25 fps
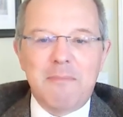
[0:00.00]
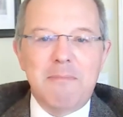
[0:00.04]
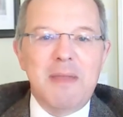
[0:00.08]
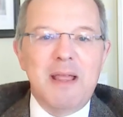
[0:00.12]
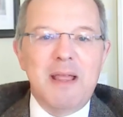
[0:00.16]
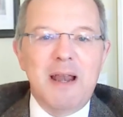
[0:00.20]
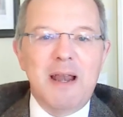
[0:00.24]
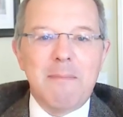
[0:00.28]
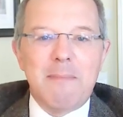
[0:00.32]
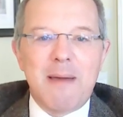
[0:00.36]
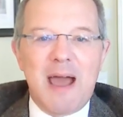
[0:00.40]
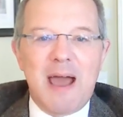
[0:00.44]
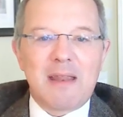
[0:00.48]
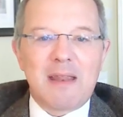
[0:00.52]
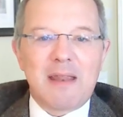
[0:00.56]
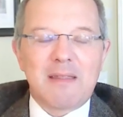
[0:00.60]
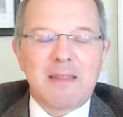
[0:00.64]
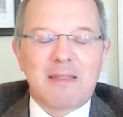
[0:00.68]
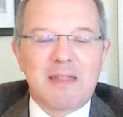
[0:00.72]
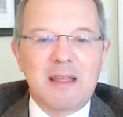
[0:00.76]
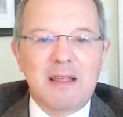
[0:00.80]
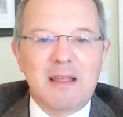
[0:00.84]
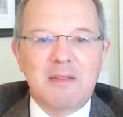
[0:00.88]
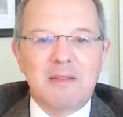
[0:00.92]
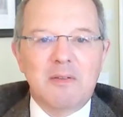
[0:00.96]
Miliband
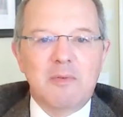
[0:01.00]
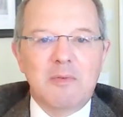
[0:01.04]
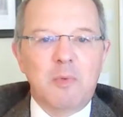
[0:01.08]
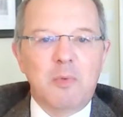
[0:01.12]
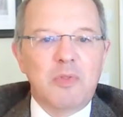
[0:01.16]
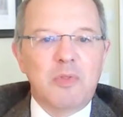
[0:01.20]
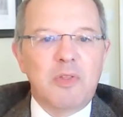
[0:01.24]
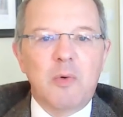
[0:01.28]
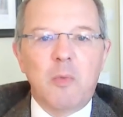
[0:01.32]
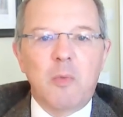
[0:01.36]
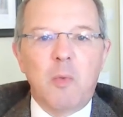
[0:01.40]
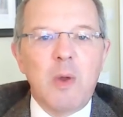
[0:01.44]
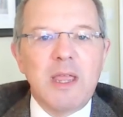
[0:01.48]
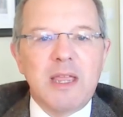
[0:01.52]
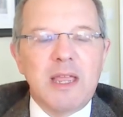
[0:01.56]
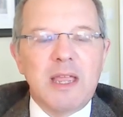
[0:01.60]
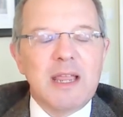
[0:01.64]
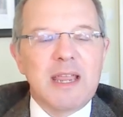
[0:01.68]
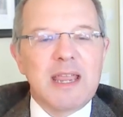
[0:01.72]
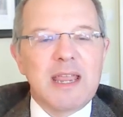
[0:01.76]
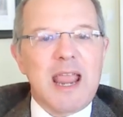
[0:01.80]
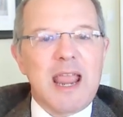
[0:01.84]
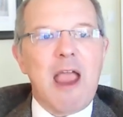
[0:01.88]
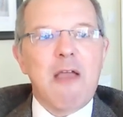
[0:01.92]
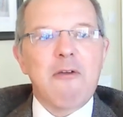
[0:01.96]
think that we
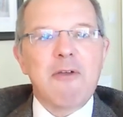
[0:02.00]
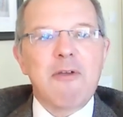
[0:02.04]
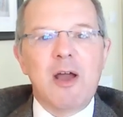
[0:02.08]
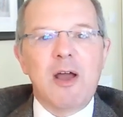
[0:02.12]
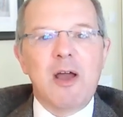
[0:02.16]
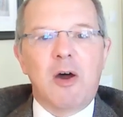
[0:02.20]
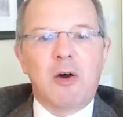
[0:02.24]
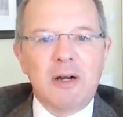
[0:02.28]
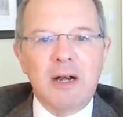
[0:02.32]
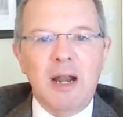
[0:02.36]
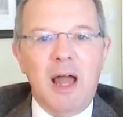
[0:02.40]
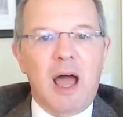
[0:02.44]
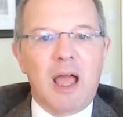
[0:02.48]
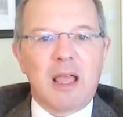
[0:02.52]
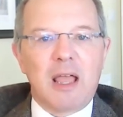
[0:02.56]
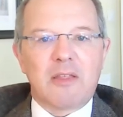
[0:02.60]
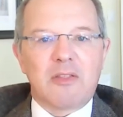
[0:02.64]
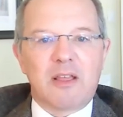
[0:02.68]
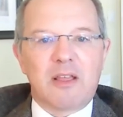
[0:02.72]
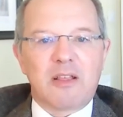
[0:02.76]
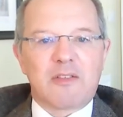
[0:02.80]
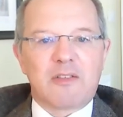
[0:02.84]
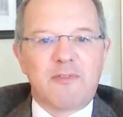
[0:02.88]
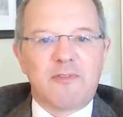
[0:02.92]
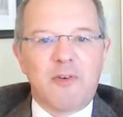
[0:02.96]
can carry on like
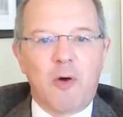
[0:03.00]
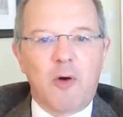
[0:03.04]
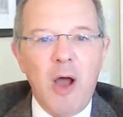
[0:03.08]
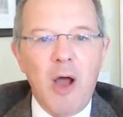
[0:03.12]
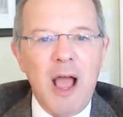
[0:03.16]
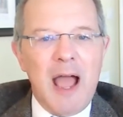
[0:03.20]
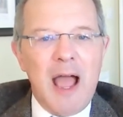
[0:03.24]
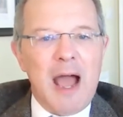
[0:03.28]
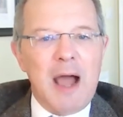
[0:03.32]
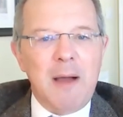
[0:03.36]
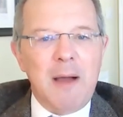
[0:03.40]
this for?